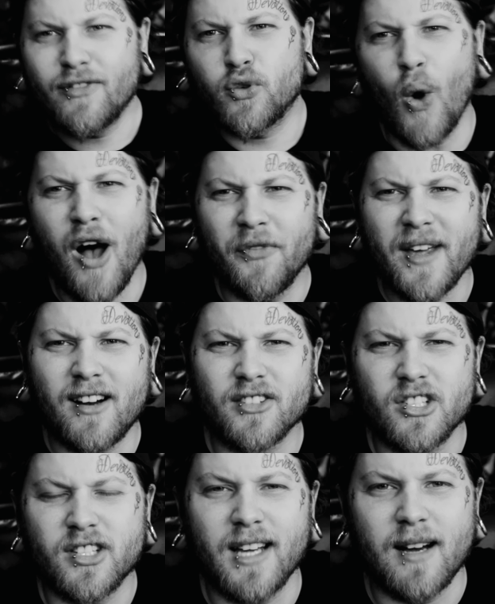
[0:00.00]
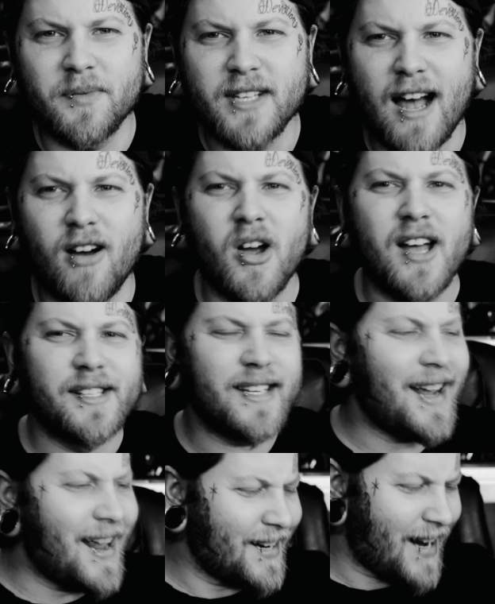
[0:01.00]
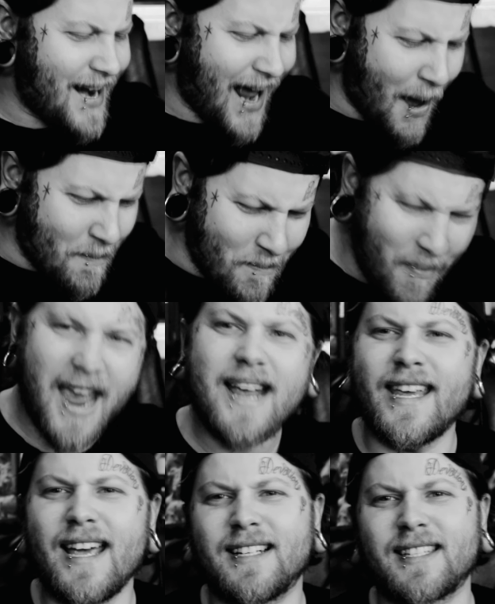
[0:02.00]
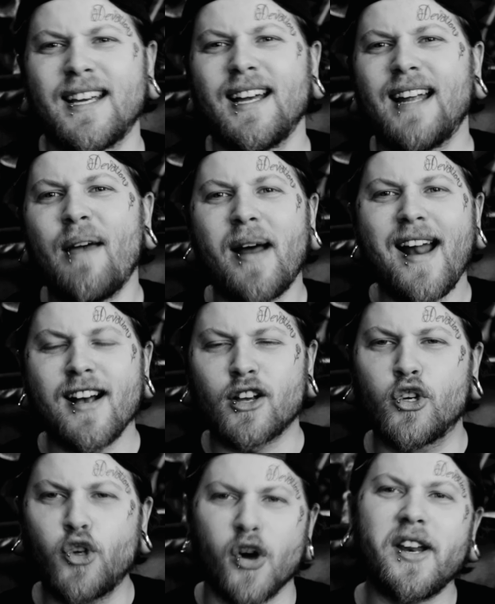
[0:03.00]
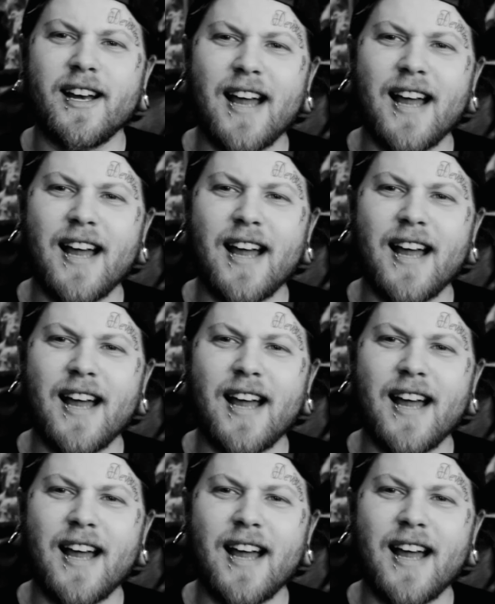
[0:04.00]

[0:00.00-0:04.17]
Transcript: have 12,000 subs now. Did I not make it? Am I not good